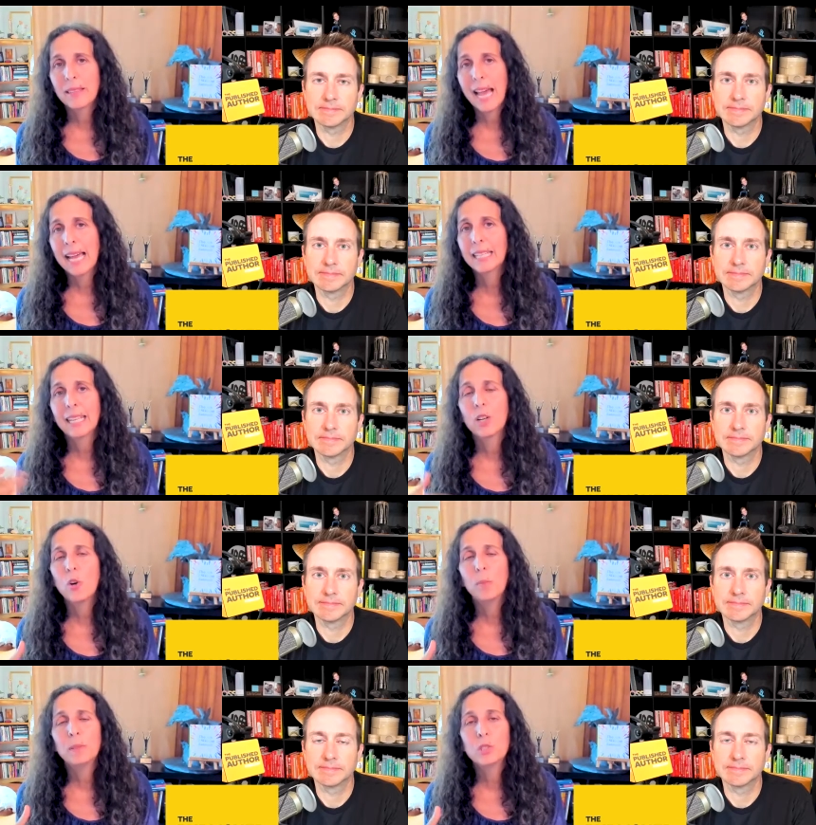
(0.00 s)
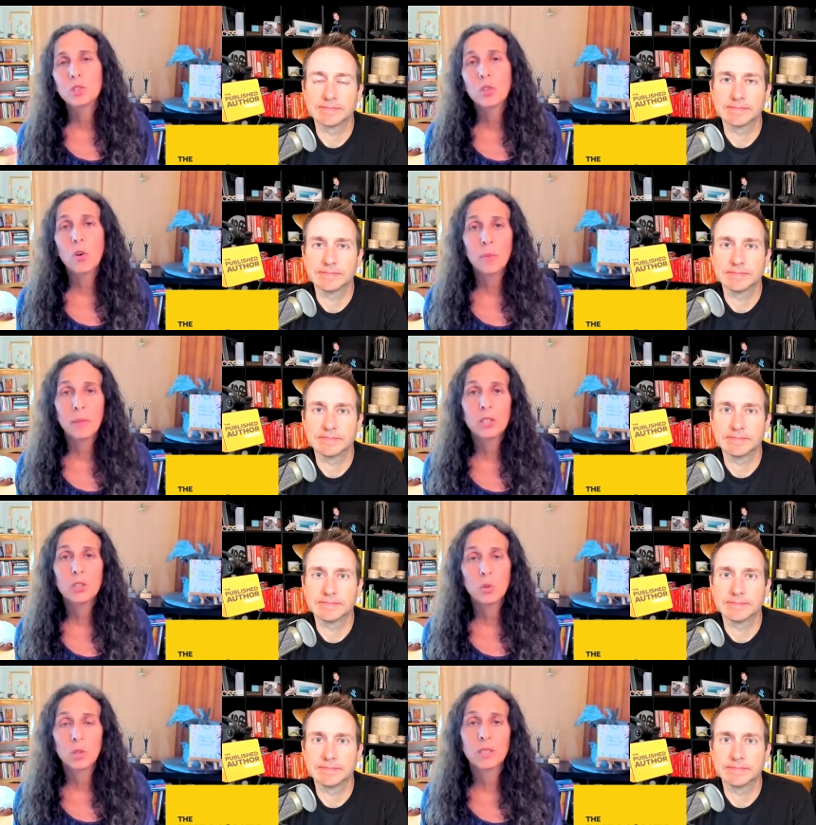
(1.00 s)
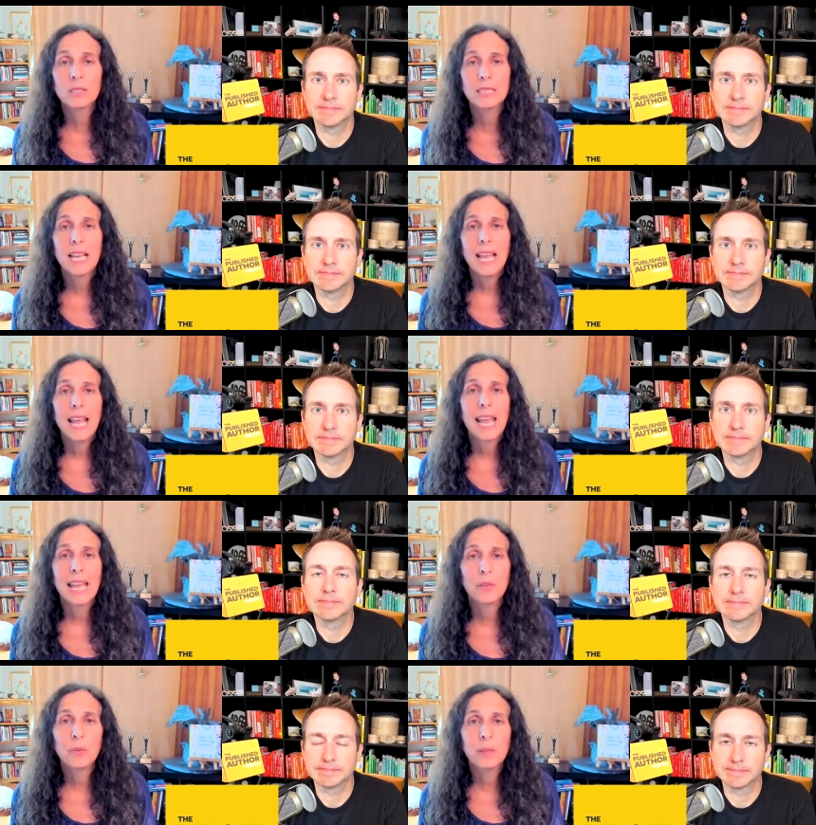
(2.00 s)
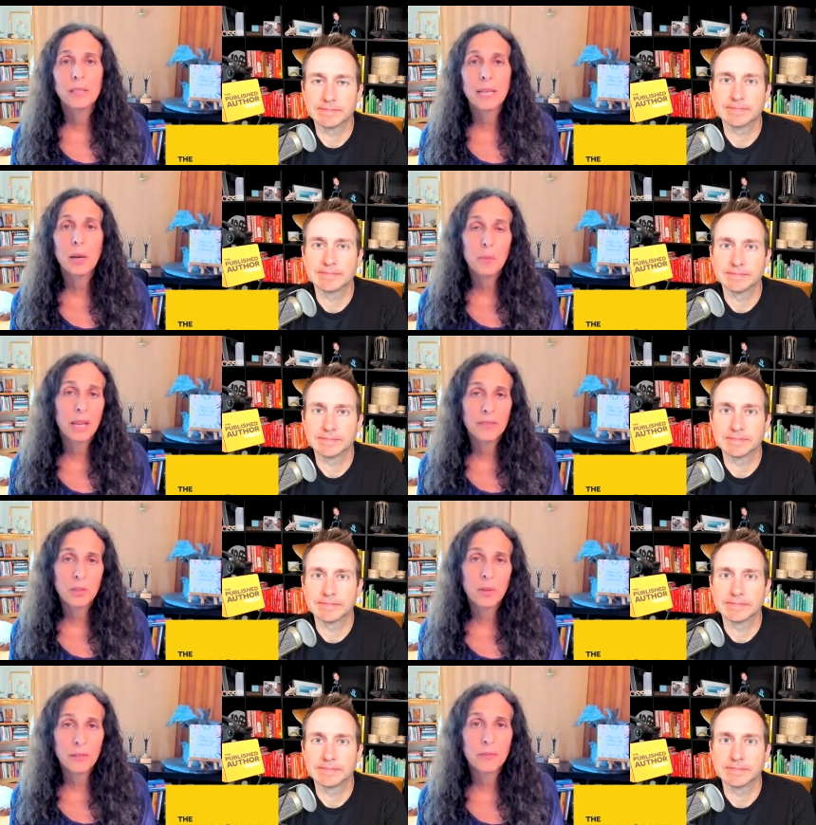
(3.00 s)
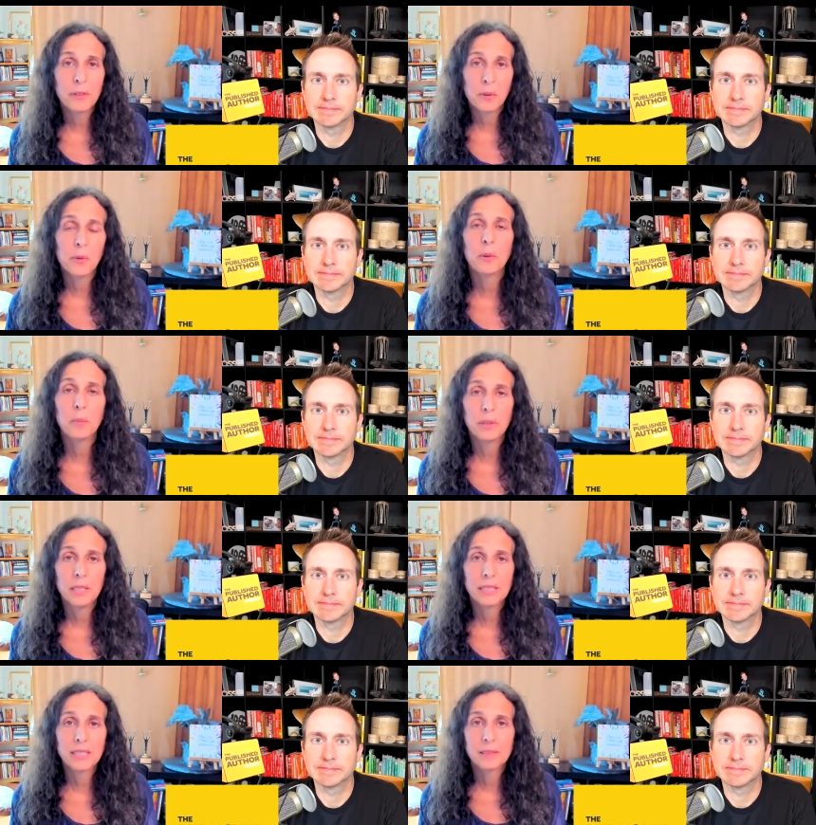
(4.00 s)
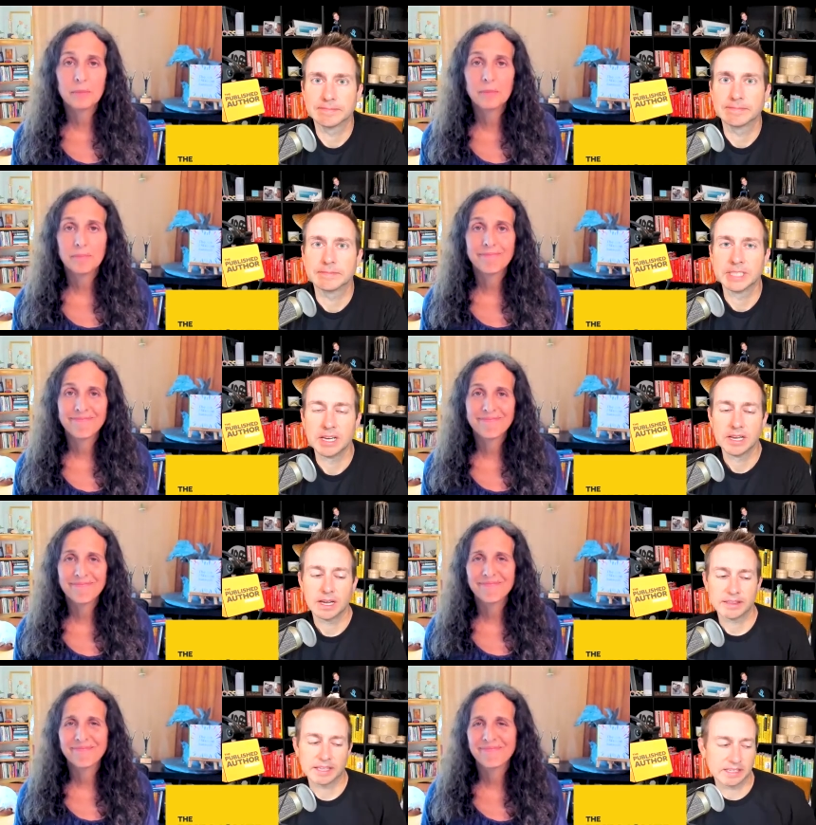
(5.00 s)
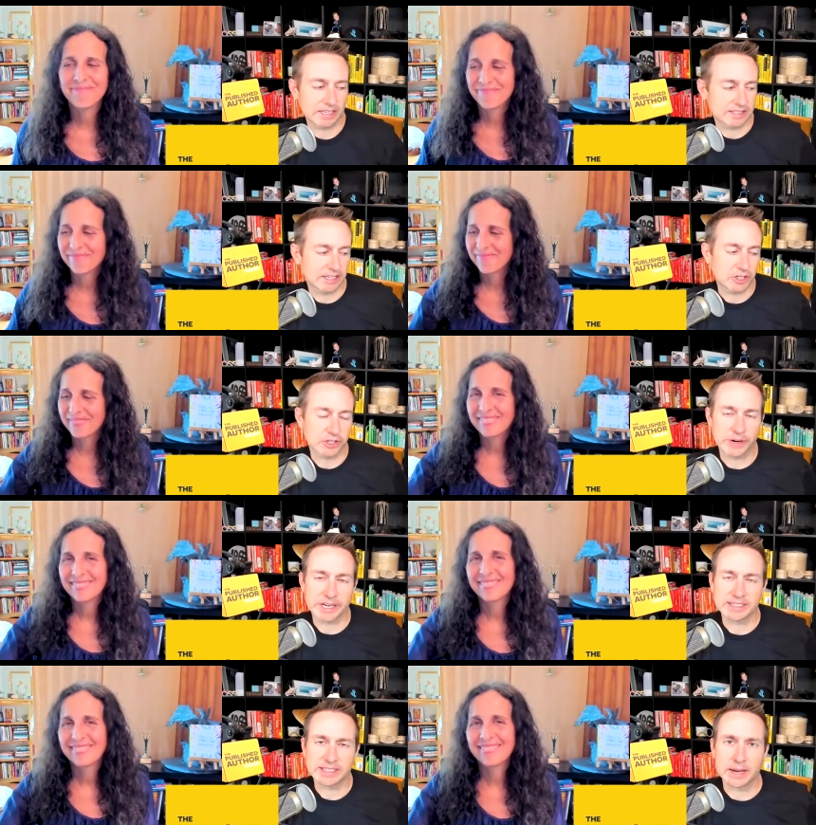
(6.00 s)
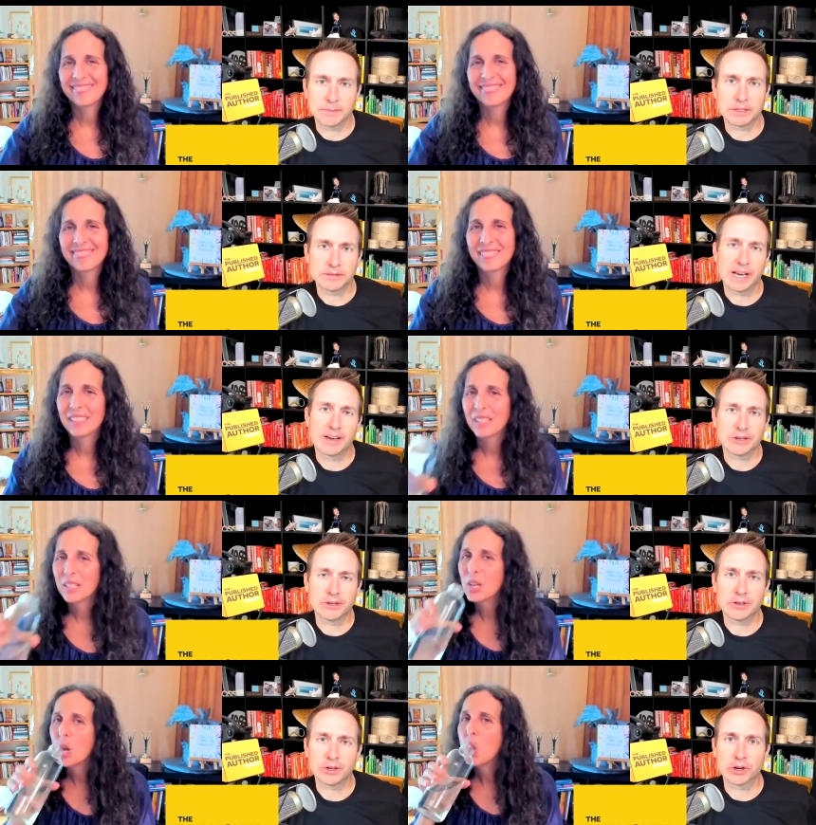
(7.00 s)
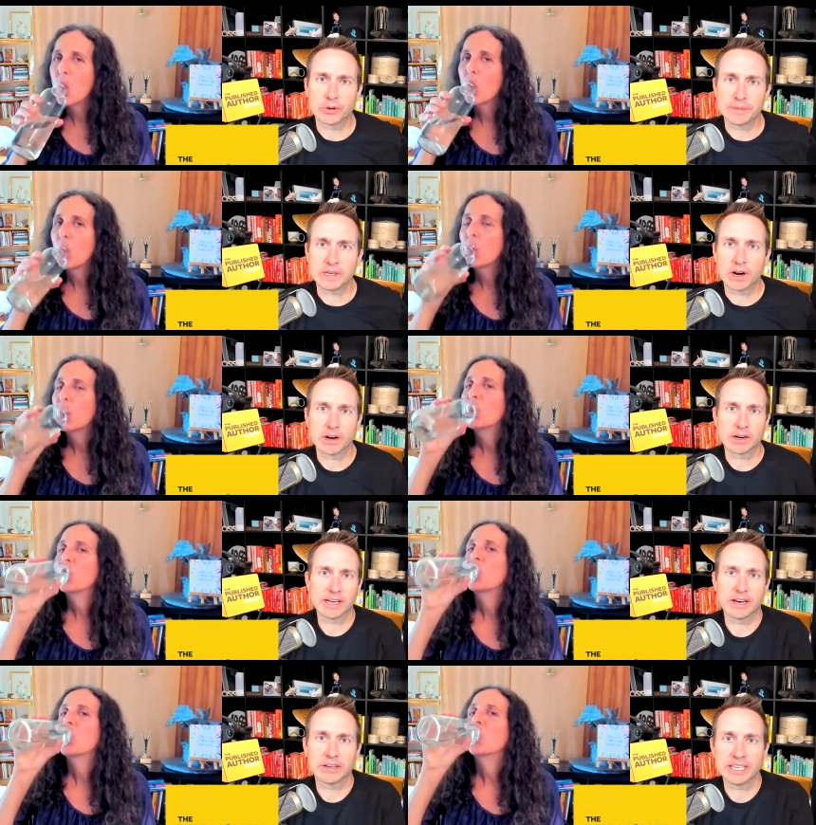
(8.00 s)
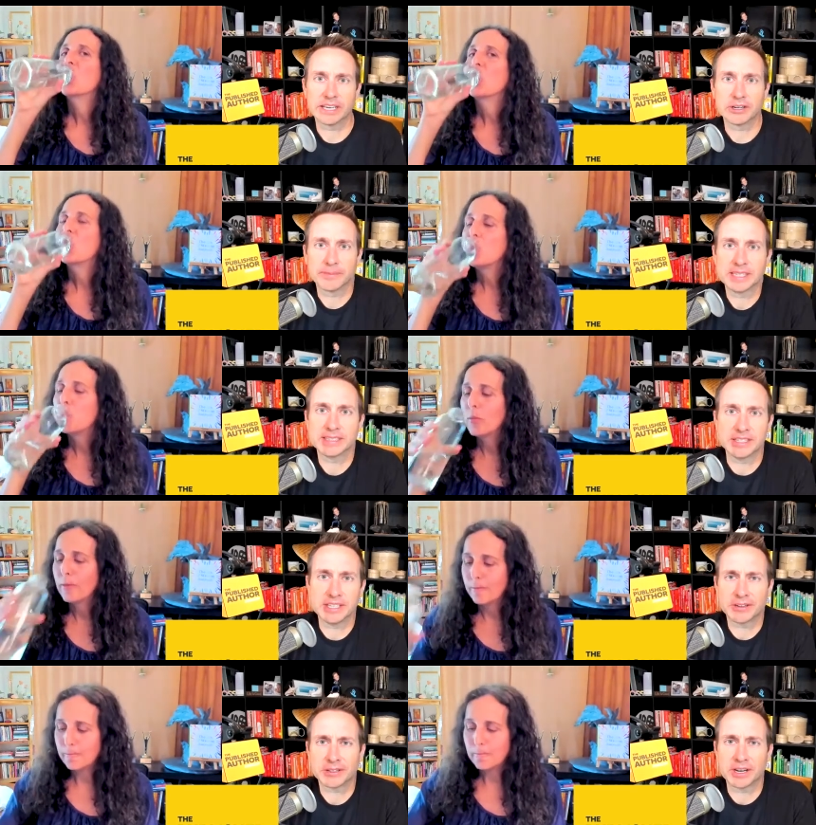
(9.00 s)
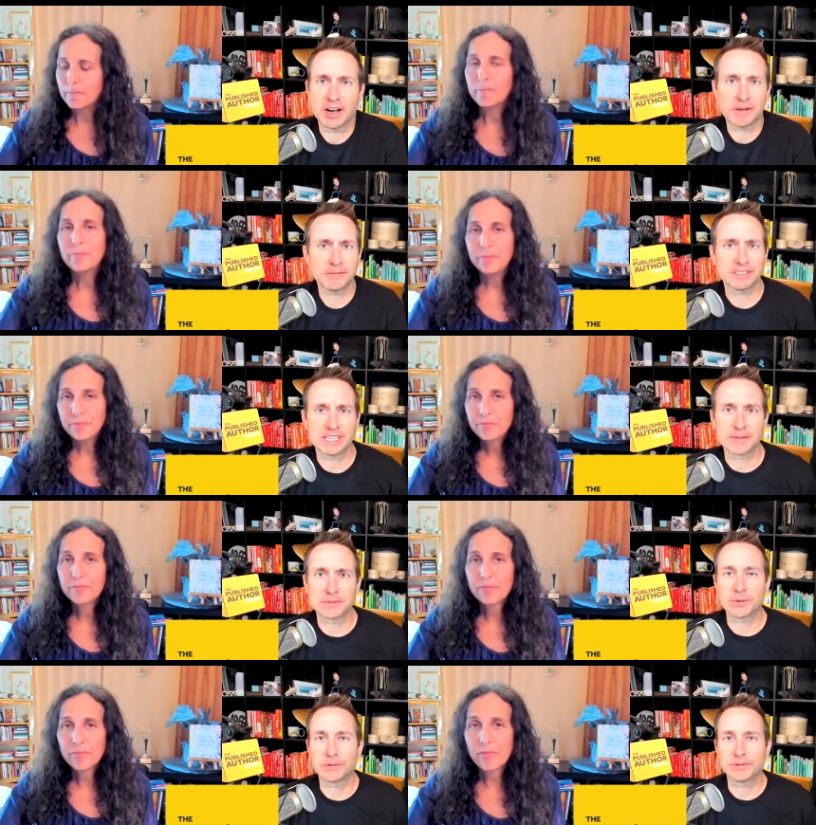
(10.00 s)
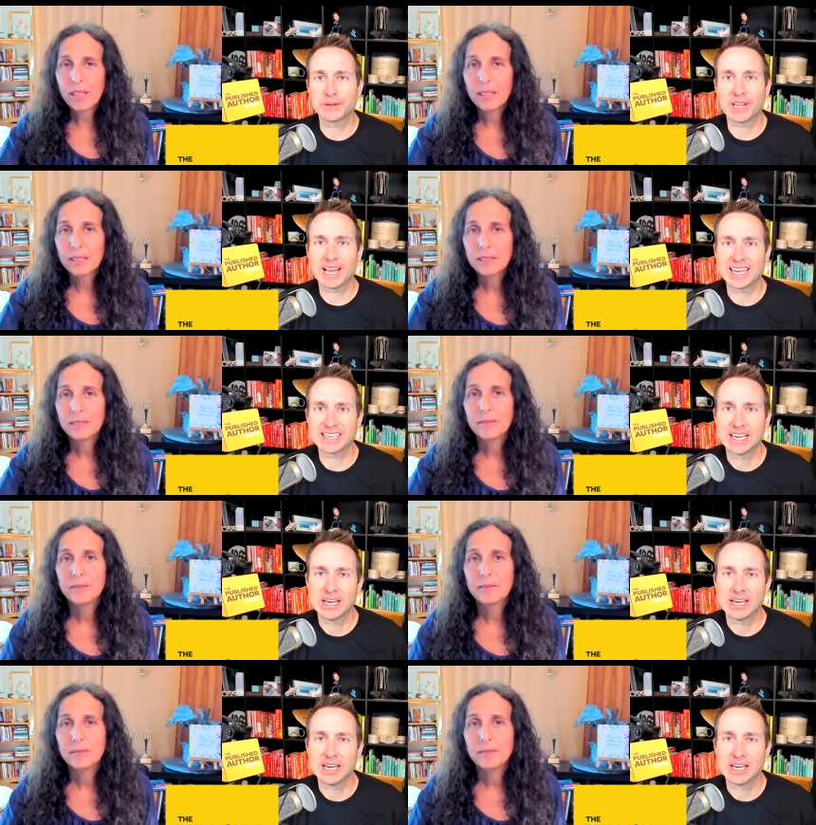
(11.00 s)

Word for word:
Speaker 1: that can open so many doors and really help pave the way for your own book.
Speaker 2: I think that's such a great example of how to do your own PR and how to get your message out there. Oftentimes we feel like,